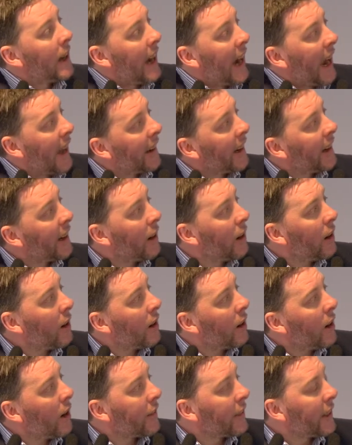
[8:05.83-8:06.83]
and then
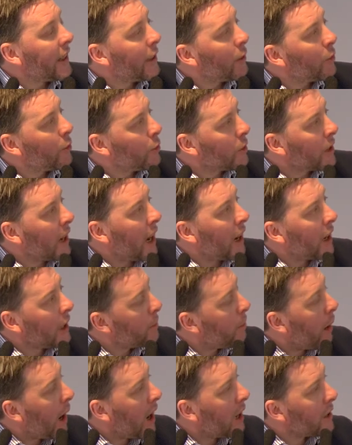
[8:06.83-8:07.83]
the little
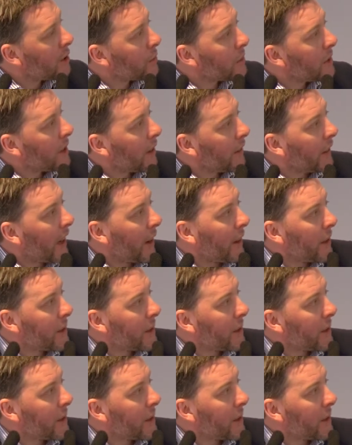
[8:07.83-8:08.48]
coloured parts you'll see on there,